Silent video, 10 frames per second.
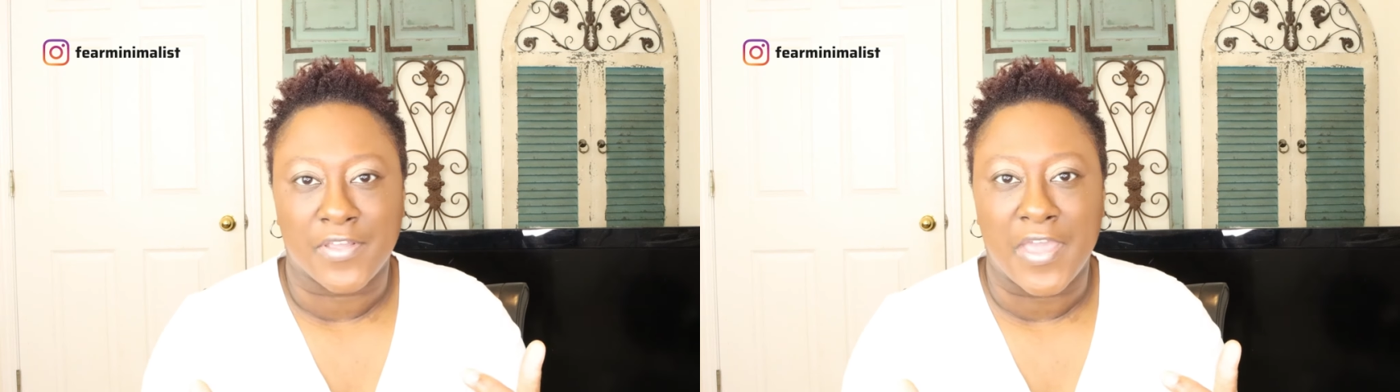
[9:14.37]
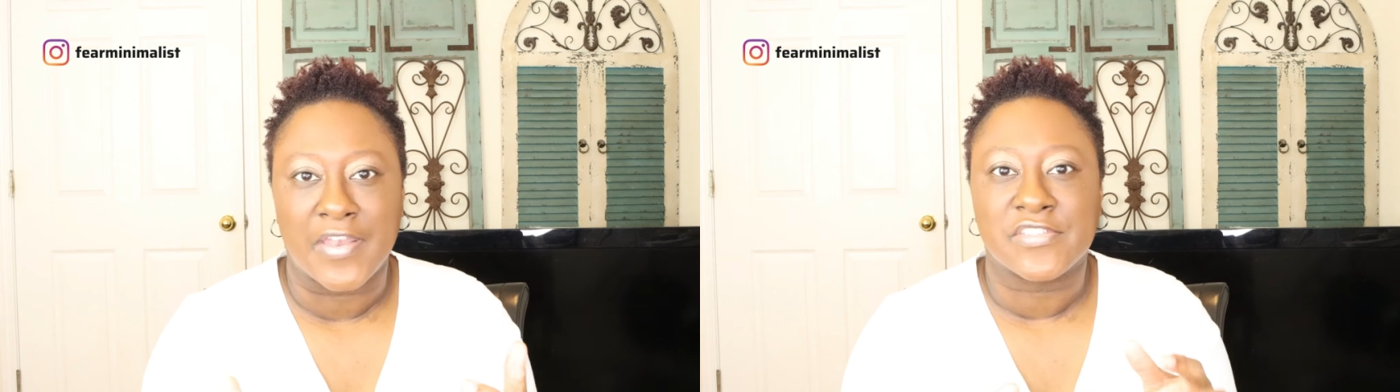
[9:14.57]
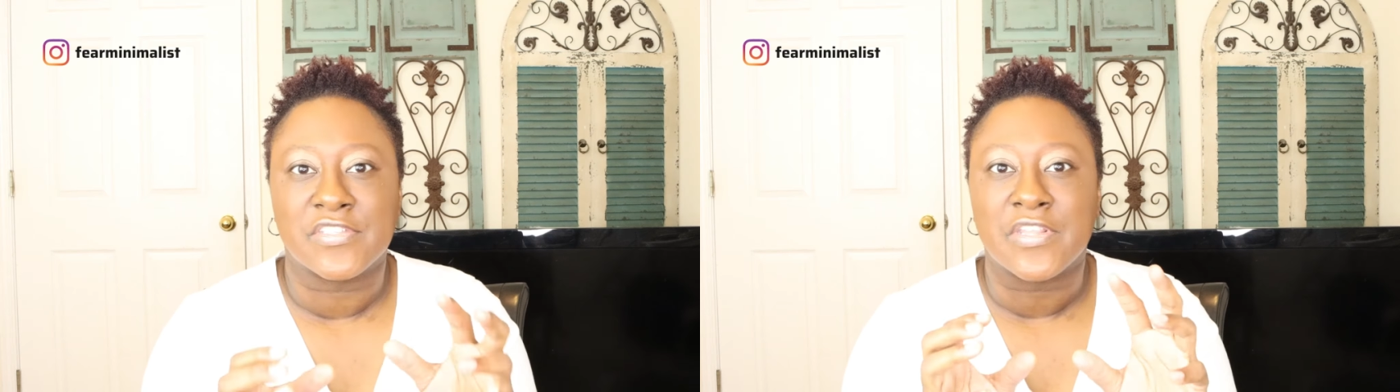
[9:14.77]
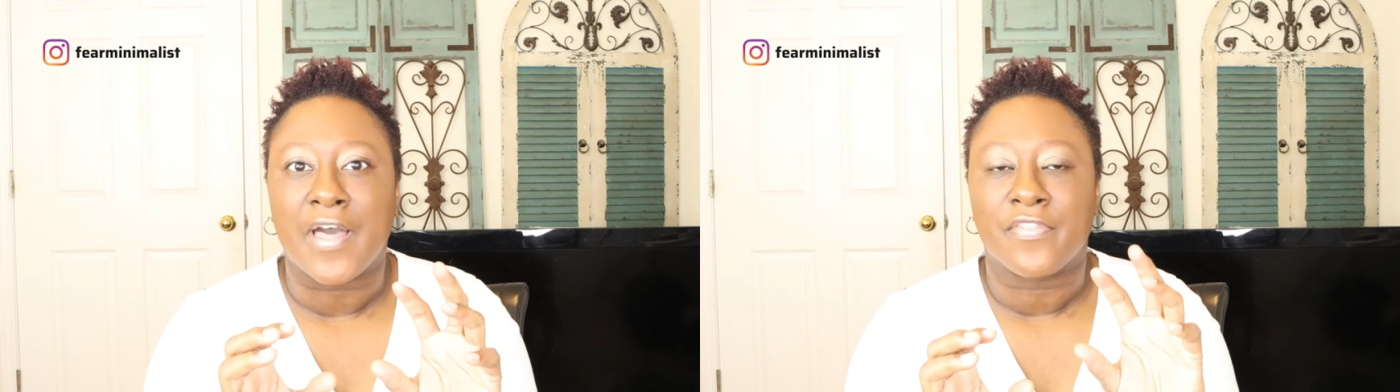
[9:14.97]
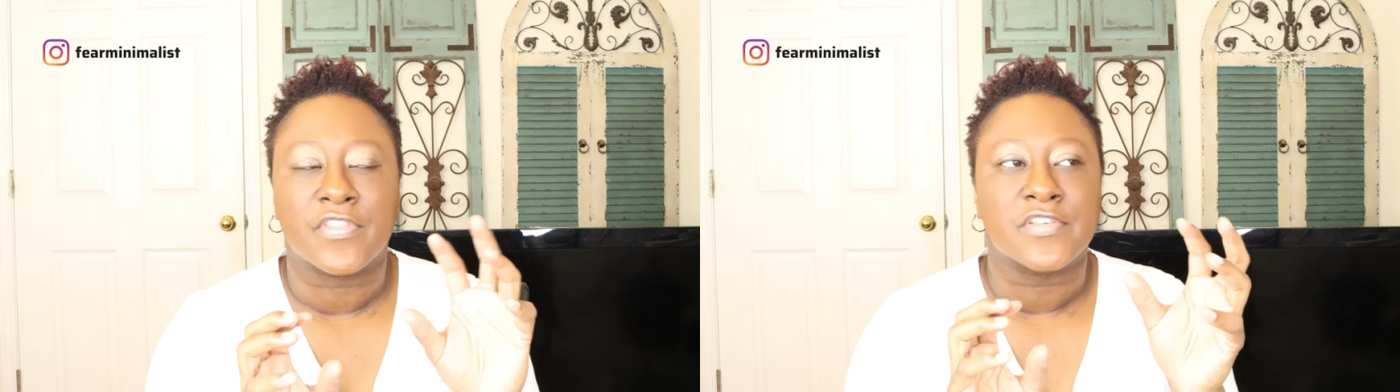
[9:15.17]
and it's
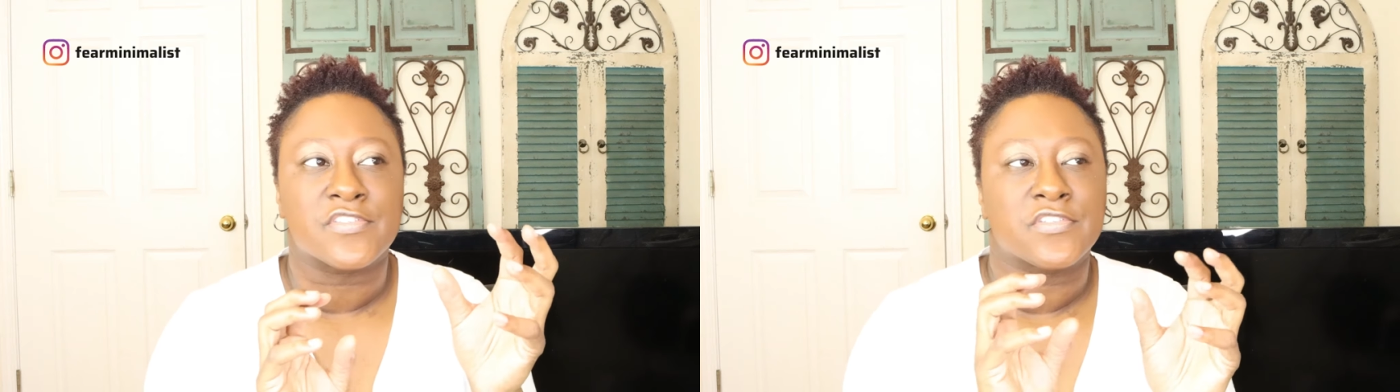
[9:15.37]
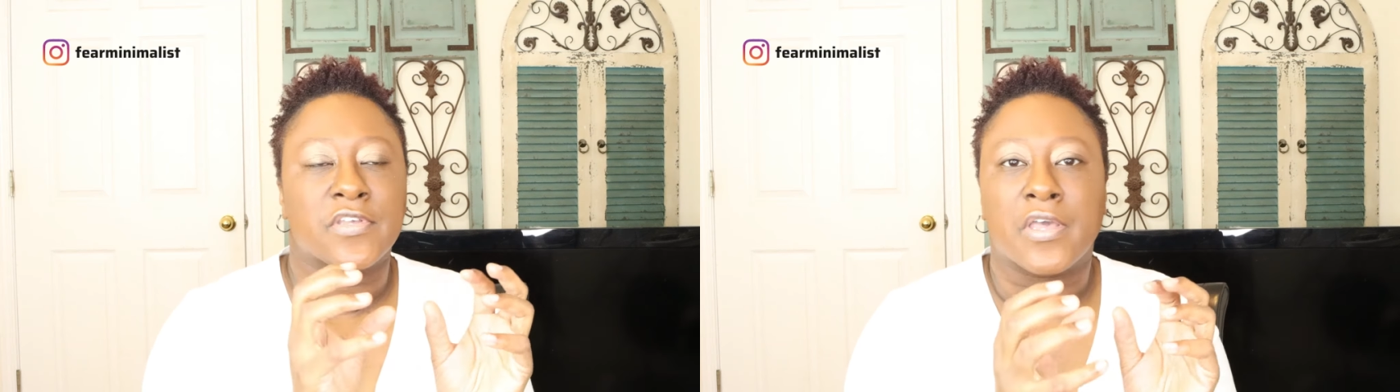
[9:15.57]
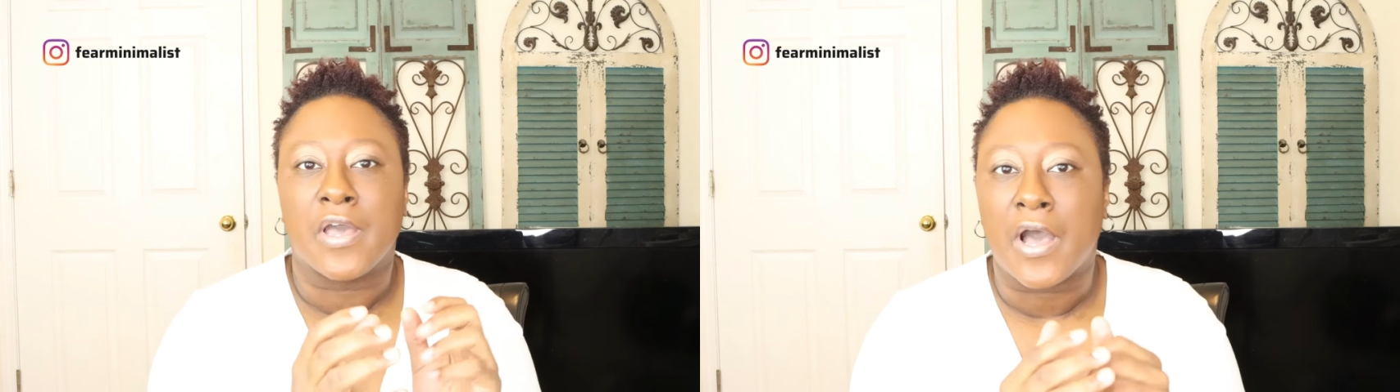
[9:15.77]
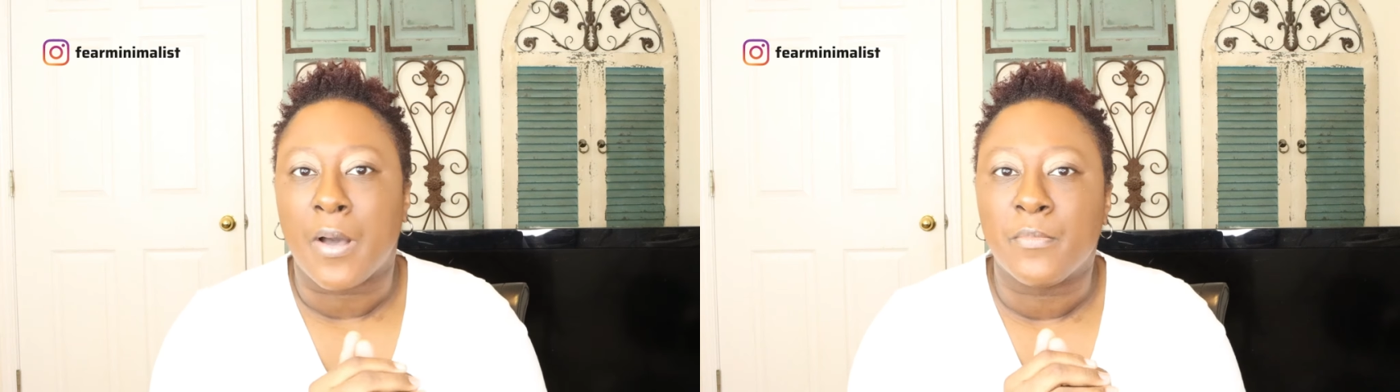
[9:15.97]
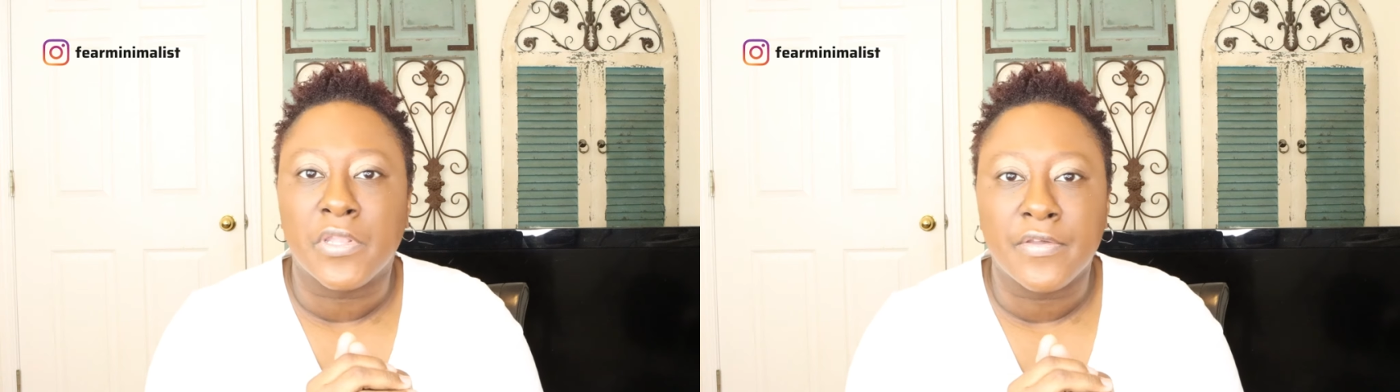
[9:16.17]
not this,
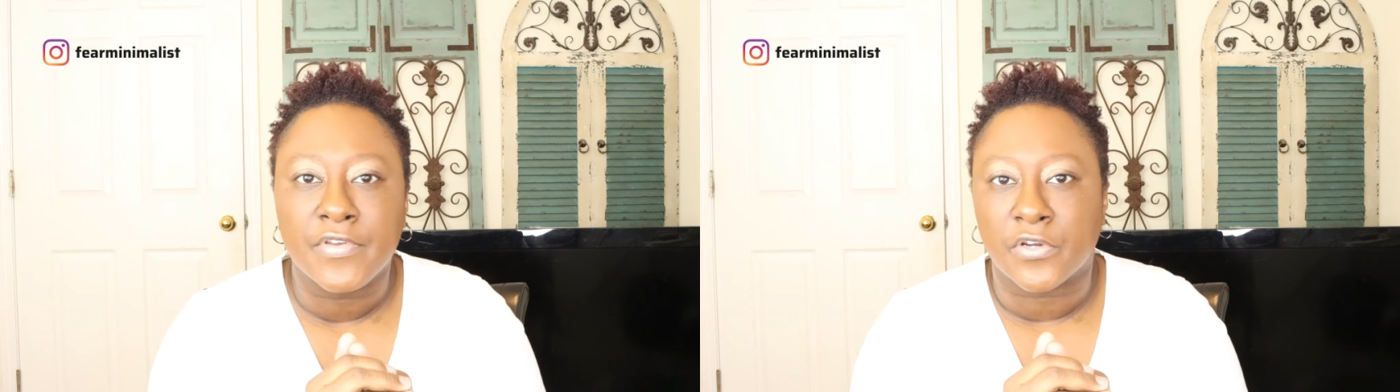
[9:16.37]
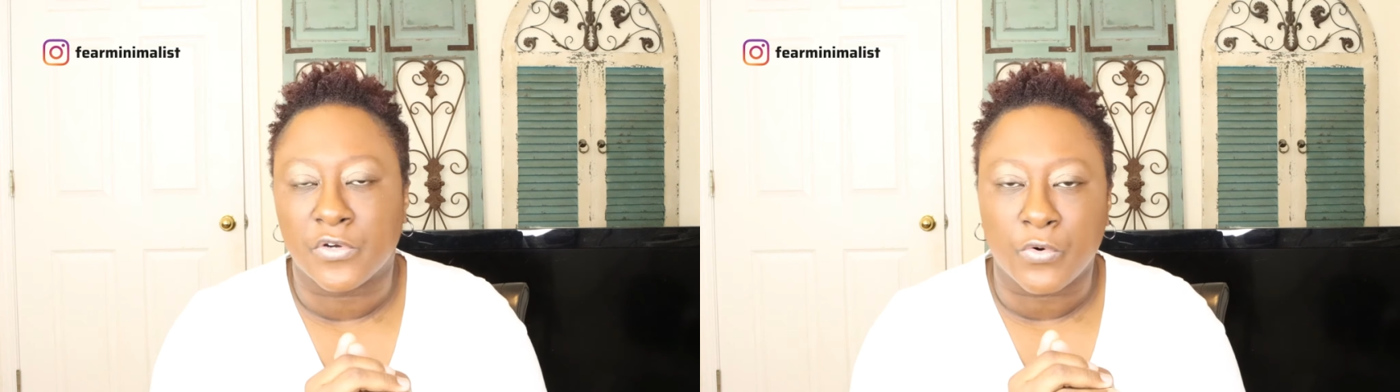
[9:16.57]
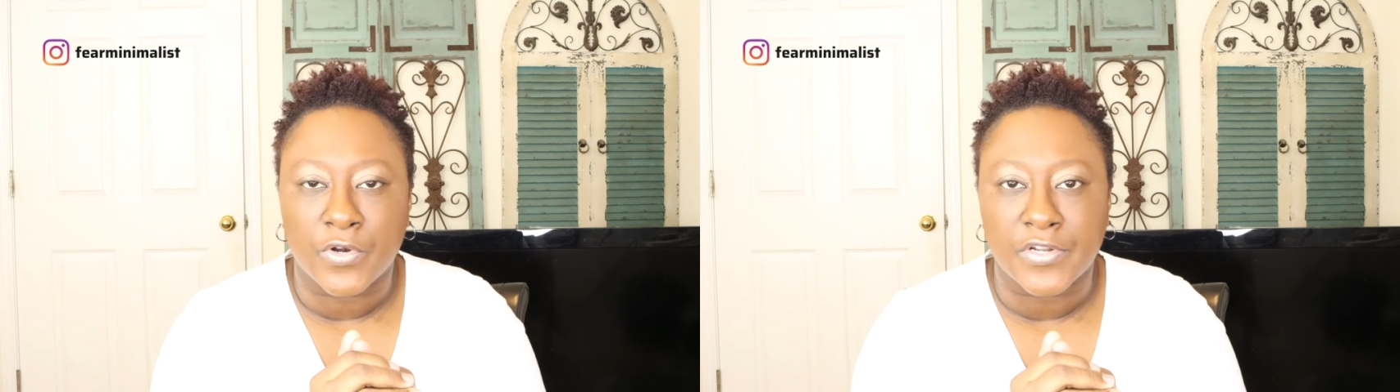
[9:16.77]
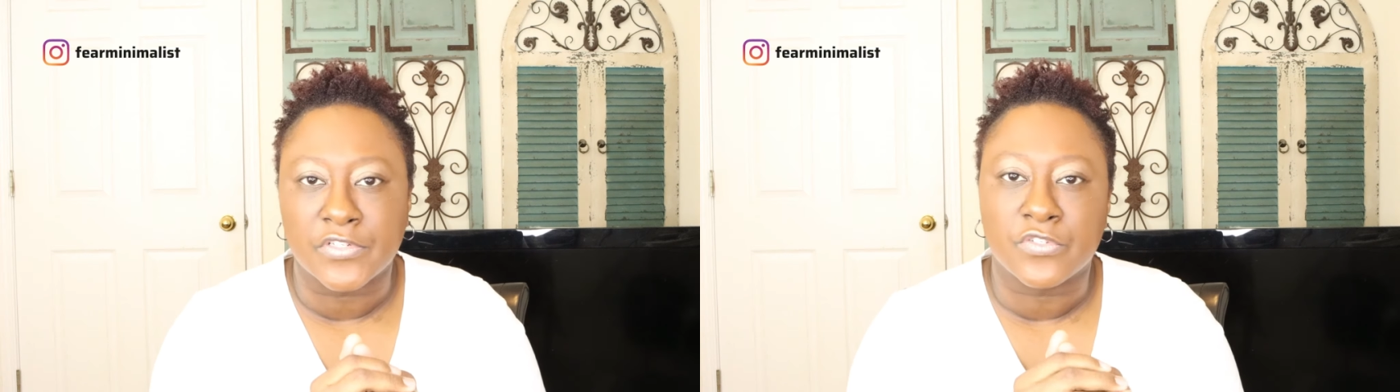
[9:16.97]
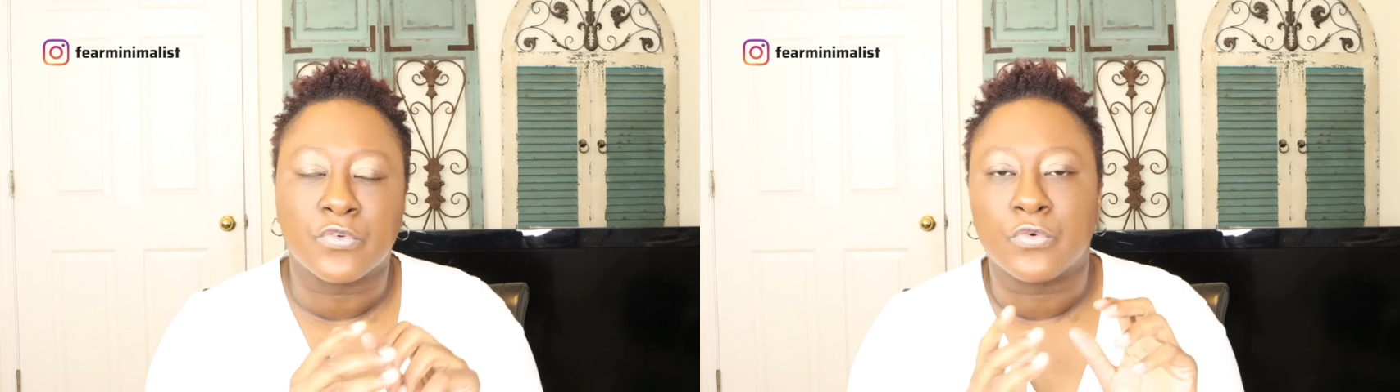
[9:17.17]
I'm living
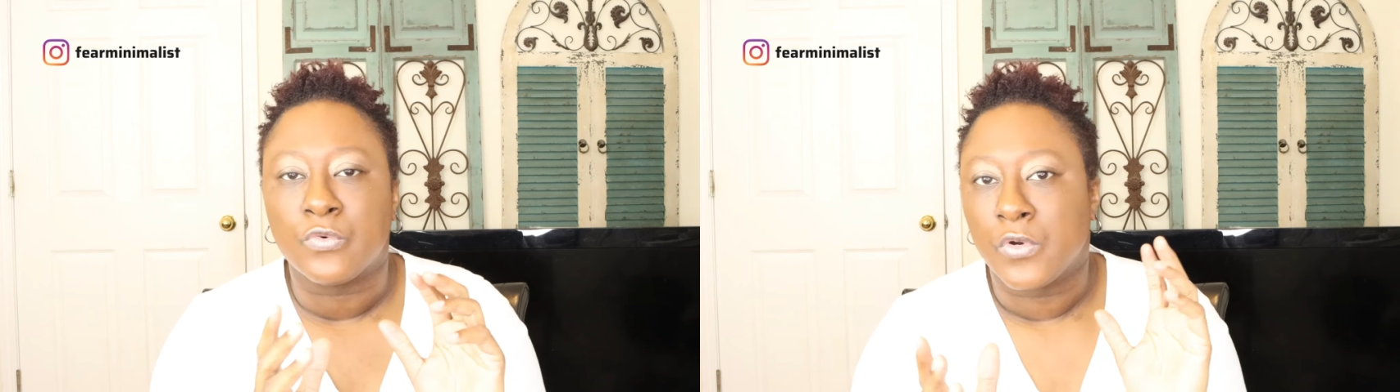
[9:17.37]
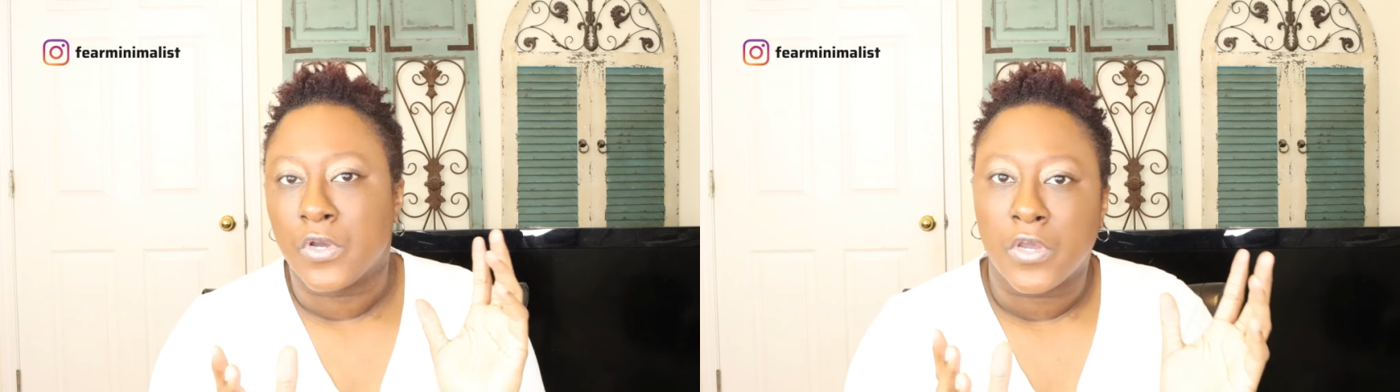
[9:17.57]
according to